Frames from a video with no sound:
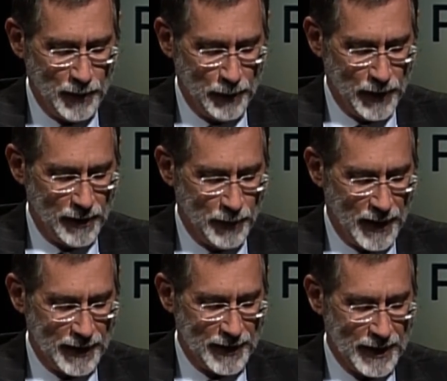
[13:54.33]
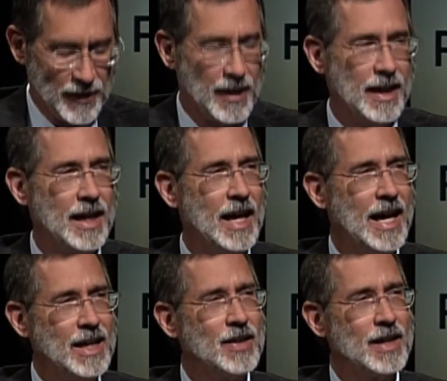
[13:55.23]
people and politics than
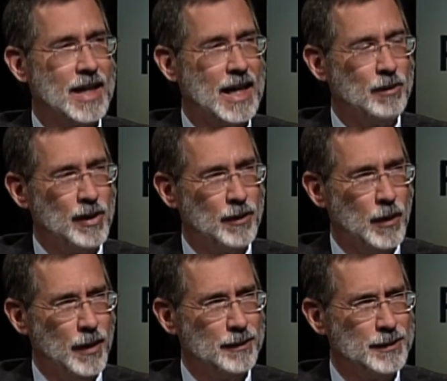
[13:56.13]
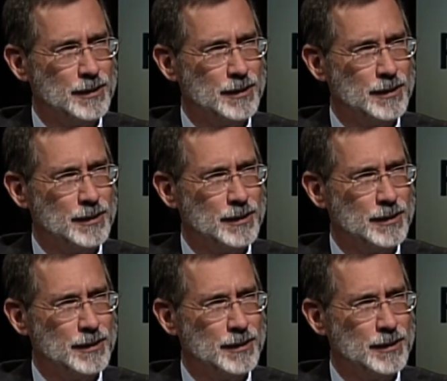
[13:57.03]
anything had before.